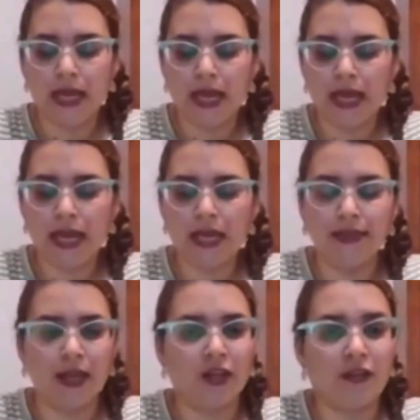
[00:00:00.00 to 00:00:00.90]
and
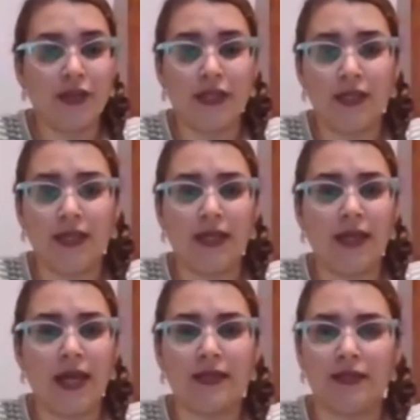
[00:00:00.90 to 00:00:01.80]
decorating it
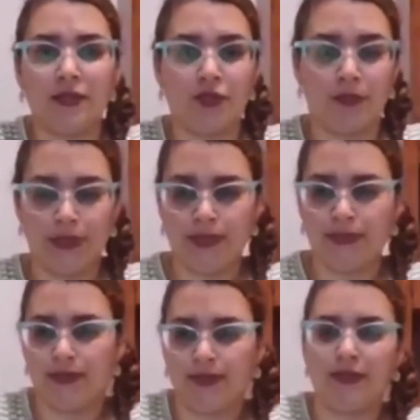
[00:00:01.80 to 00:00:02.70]
as you please.
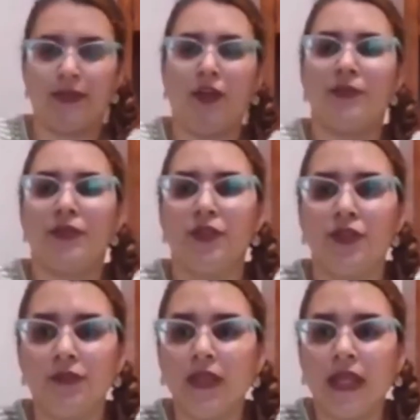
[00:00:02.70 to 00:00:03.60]
It's up to
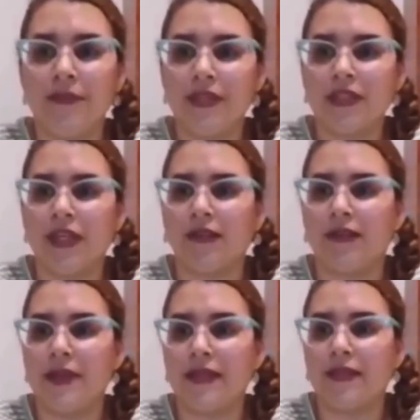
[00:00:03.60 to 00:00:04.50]
you. Let me check
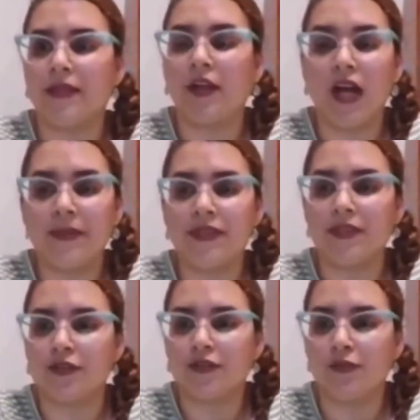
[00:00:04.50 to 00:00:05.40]
the comments
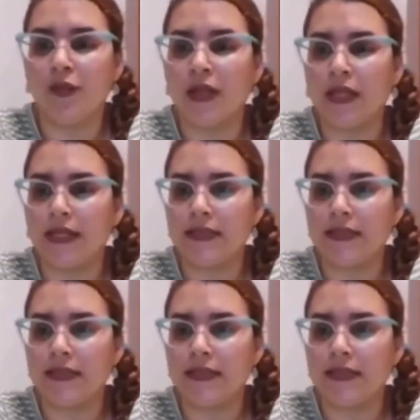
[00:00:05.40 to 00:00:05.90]
just one last